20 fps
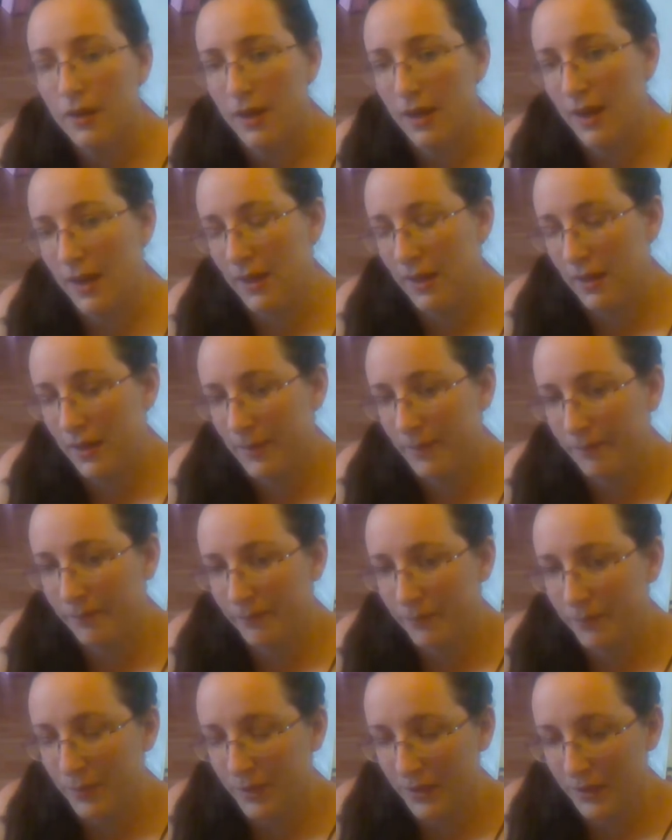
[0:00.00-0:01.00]

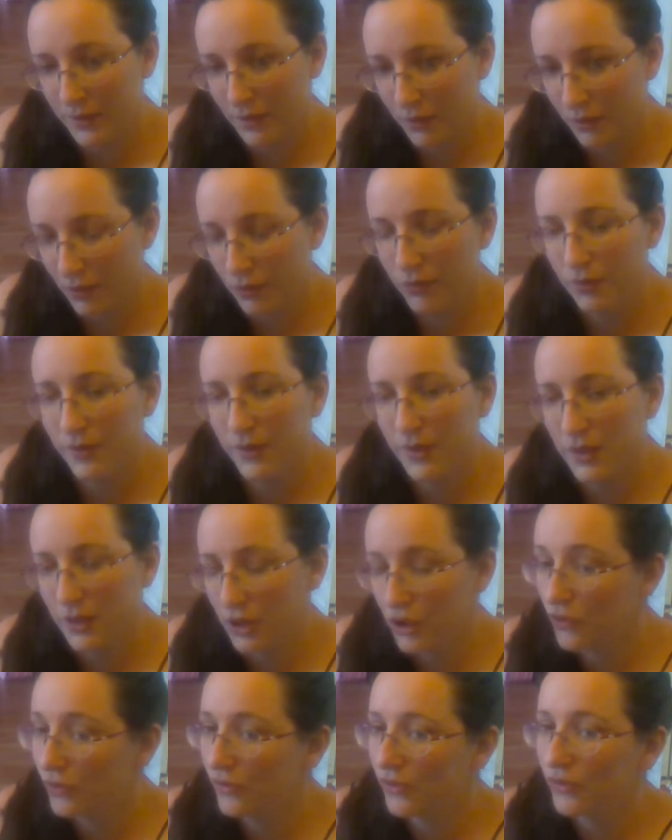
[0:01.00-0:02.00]
But I know that it
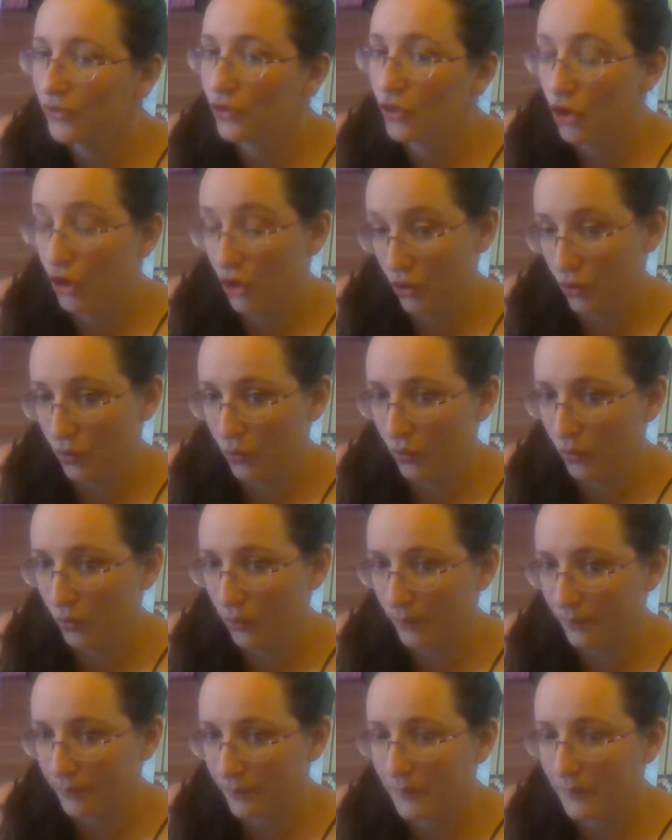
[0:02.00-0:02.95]
uses coal,